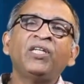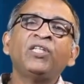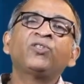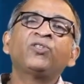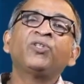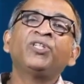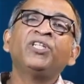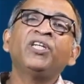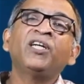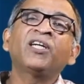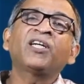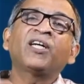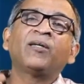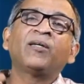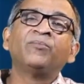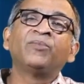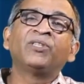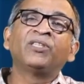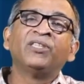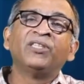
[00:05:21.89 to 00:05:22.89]
So here
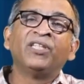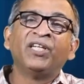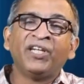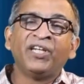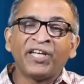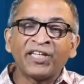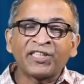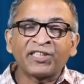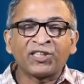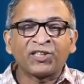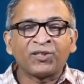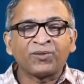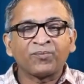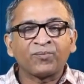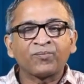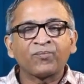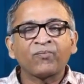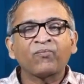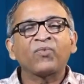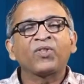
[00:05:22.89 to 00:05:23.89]
comes the next,
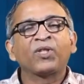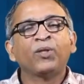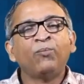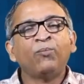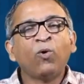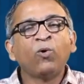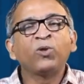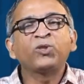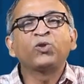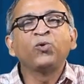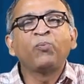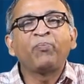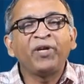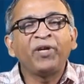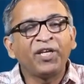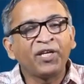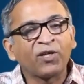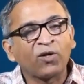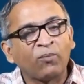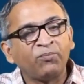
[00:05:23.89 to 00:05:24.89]
the more
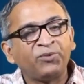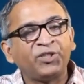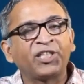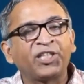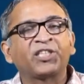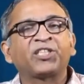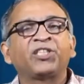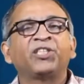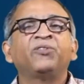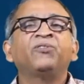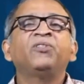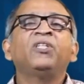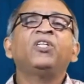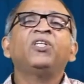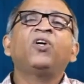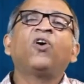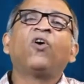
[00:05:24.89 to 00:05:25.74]
superior objective